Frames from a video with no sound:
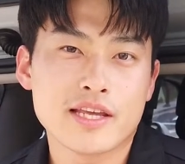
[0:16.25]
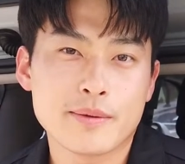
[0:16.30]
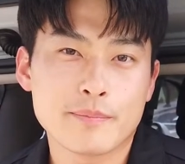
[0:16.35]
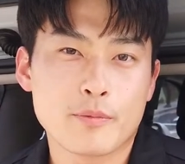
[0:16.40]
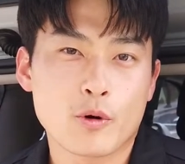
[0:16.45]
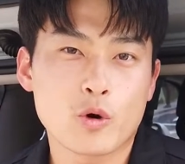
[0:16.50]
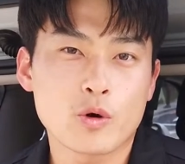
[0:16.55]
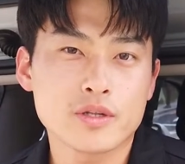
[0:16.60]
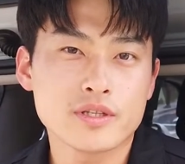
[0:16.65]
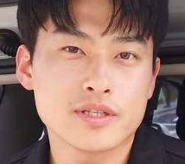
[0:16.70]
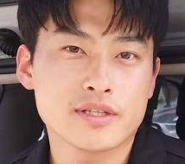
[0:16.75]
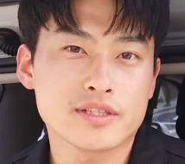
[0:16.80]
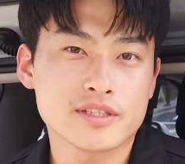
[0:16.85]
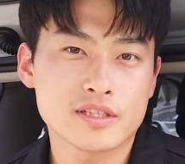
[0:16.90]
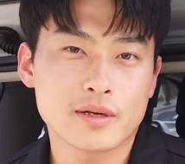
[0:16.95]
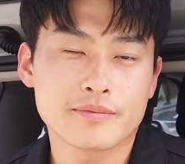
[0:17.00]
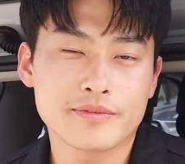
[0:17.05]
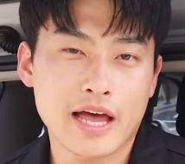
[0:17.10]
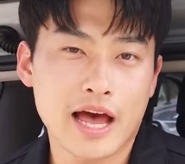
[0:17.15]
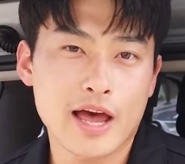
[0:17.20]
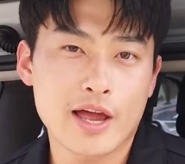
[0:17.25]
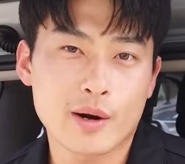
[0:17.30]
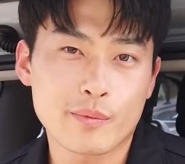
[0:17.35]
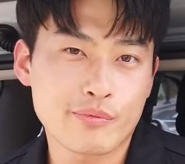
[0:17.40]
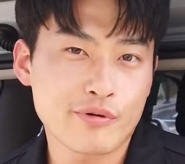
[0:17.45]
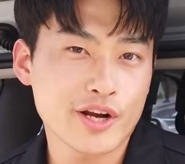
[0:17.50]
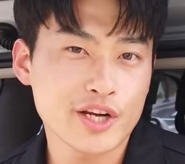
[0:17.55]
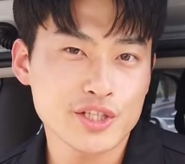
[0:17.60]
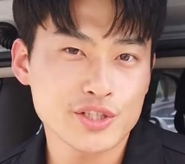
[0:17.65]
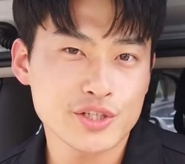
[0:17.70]
the importance of
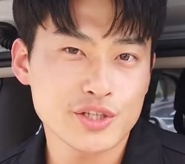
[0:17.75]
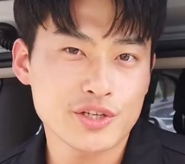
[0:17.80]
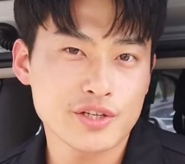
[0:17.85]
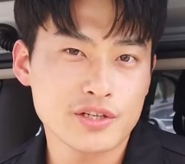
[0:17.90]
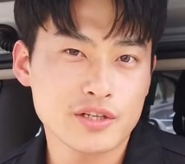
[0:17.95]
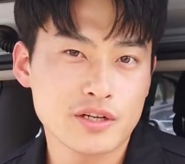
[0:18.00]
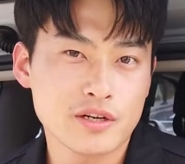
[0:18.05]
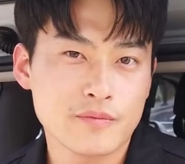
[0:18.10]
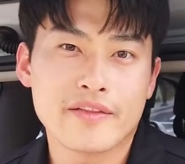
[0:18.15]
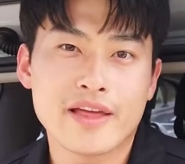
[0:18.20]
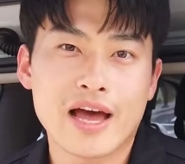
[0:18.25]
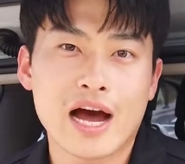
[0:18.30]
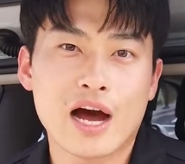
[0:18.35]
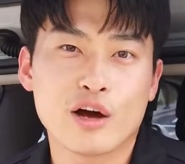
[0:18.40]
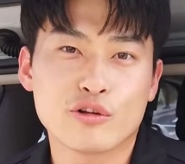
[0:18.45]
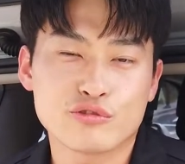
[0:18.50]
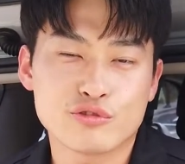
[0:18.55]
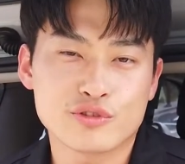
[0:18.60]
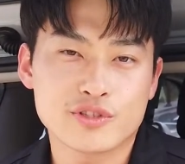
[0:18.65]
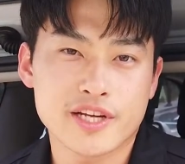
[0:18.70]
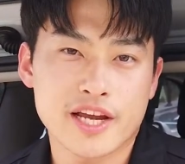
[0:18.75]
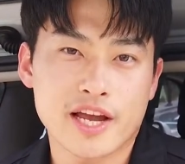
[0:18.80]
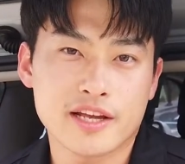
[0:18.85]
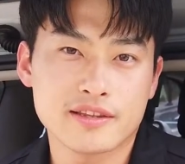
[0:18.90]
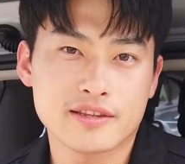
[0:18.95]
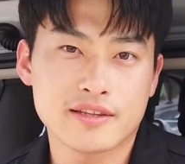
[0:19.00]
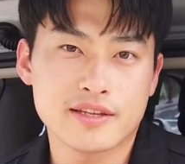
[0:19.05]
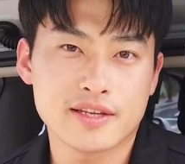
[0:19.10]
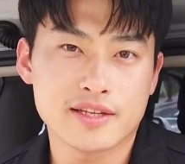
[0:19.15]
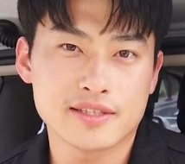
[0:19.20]
tire pressure and how to
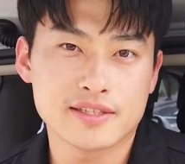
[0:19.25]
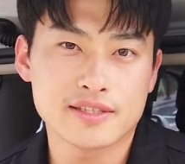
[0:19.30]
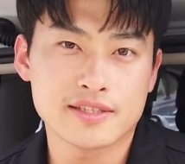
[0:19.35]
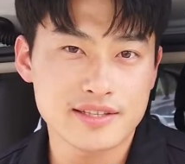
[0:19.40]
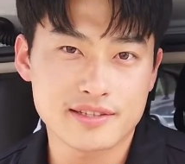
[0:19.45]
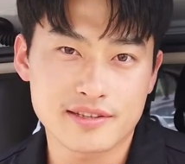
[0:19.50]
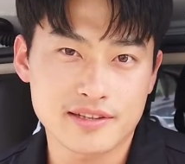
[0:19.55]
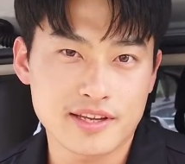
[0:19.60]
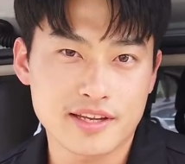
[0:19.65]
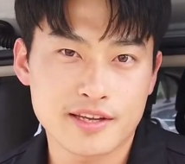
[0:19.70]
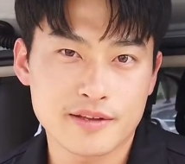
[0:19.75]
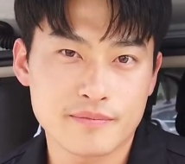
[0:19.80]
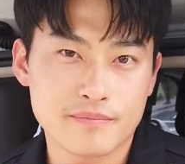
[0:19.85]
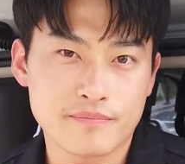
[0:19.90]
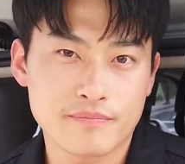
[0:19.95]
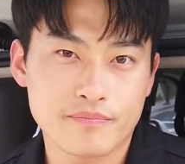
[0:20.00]
check this easily.